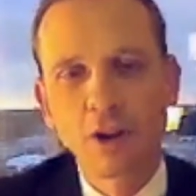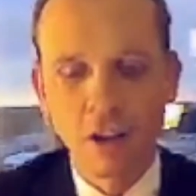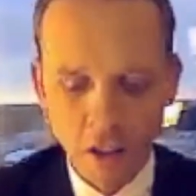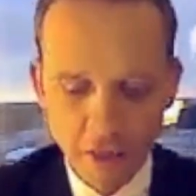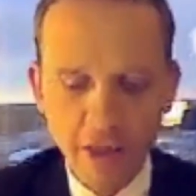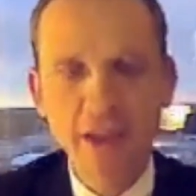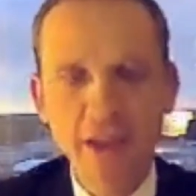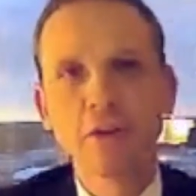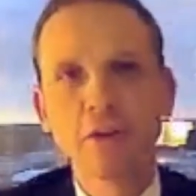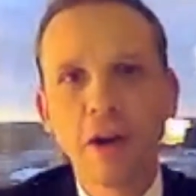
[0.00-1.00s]
Colin, thank
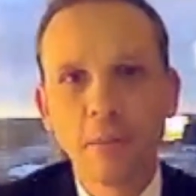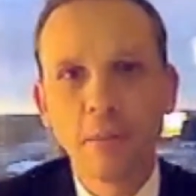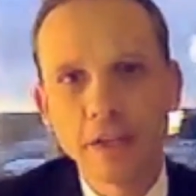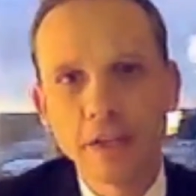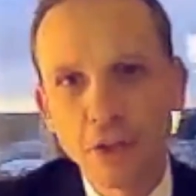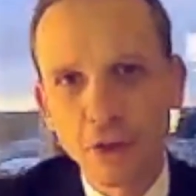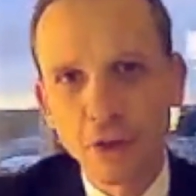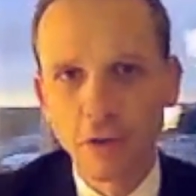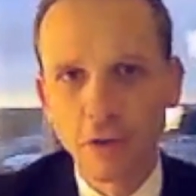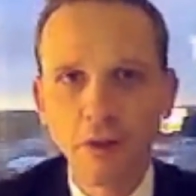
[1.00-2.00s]
you. Um, as you and
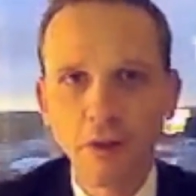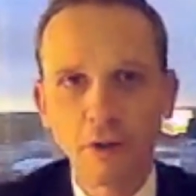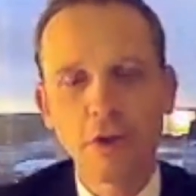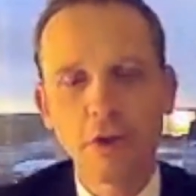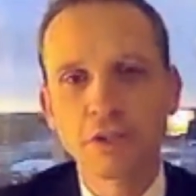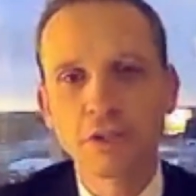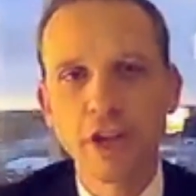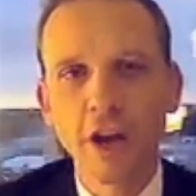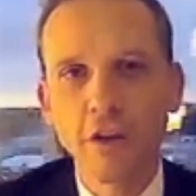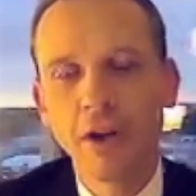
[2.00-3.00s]
your, your viewers
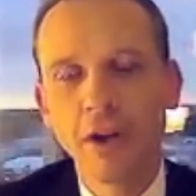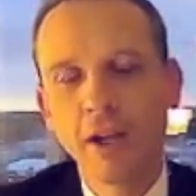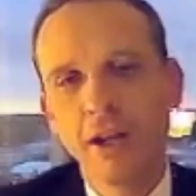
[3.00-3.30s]
know,